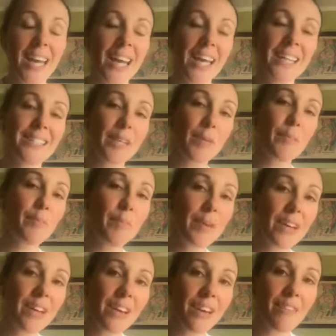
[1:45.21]
It's a
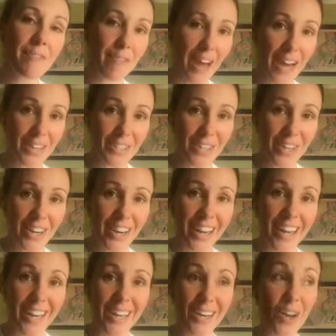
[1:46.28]
big factor
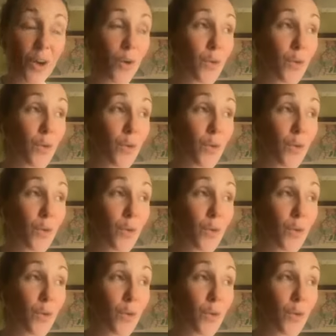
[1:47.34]
in